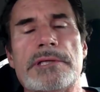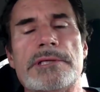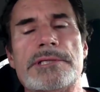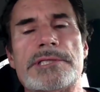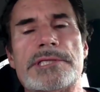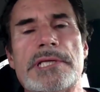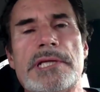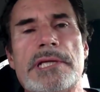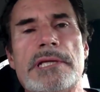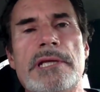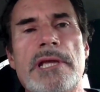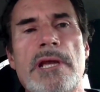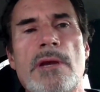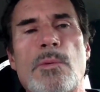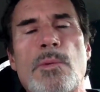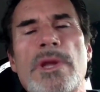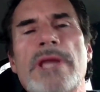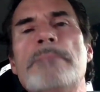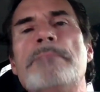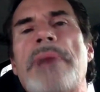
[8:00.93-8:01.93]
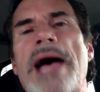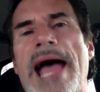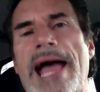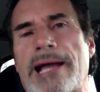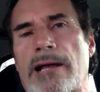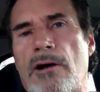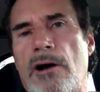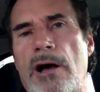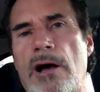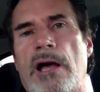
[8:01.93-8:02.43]
you see, we
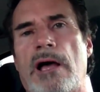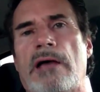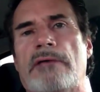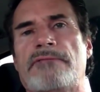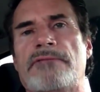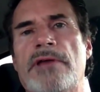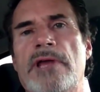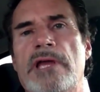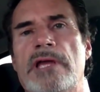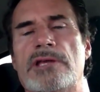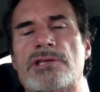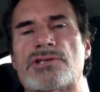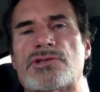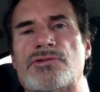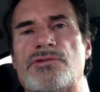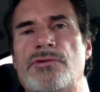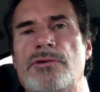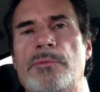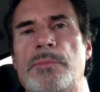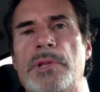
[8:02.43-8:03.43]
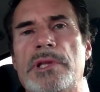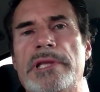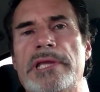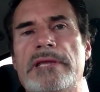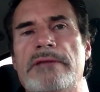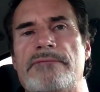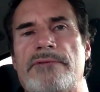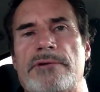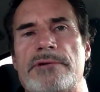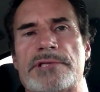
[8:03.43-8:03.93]
back off as true
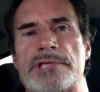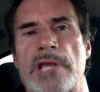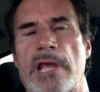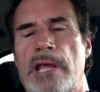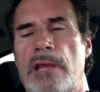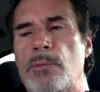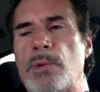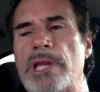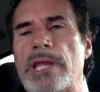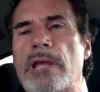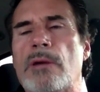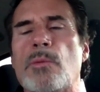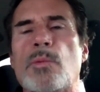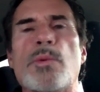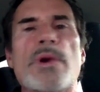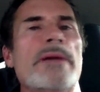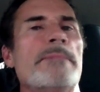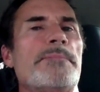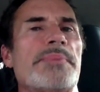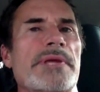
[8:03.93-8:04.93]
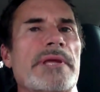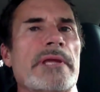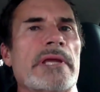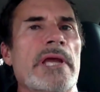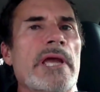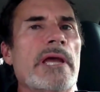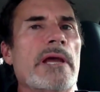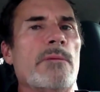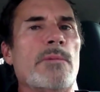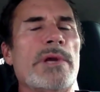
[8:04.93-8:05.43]
believers and we get wimpy
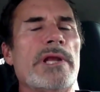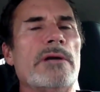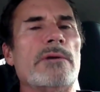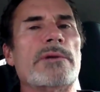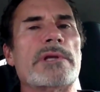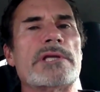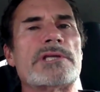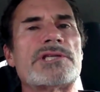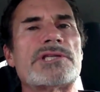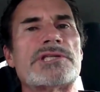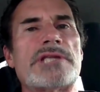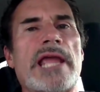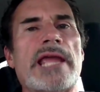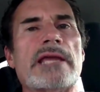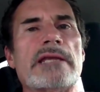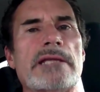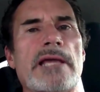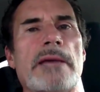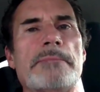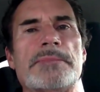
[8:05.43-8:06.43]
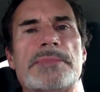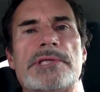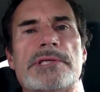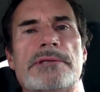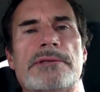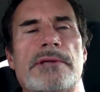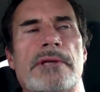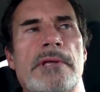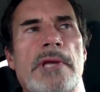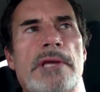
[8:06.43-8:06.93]
and we don't want to stand up
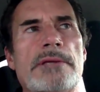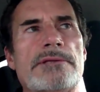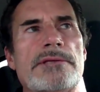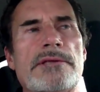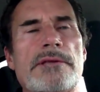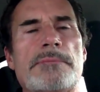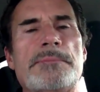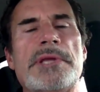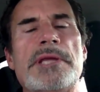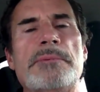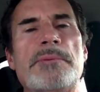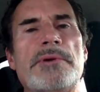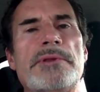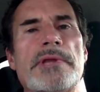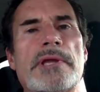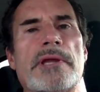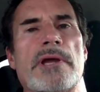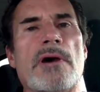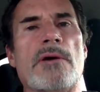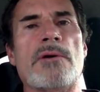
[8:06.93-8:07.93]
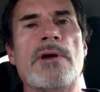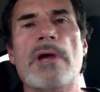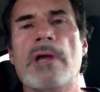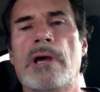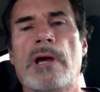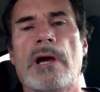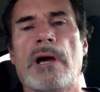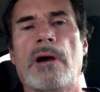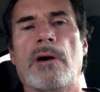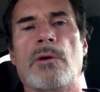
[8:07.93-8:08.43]
to the, to the people that go,
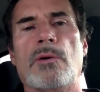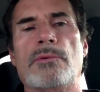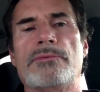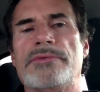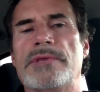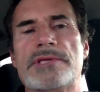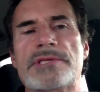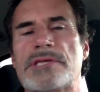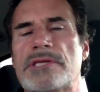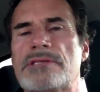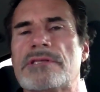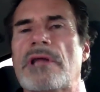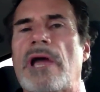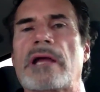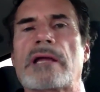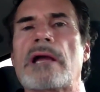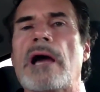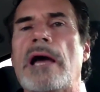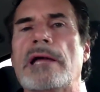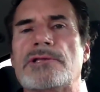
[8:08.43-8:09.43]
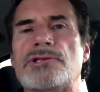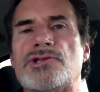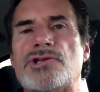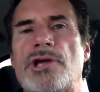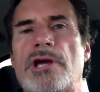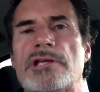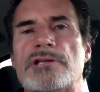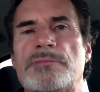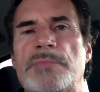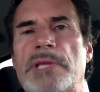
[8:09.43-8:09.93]
oh, this is not God's
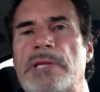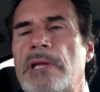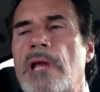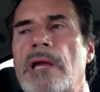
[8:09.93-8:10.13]
judgment.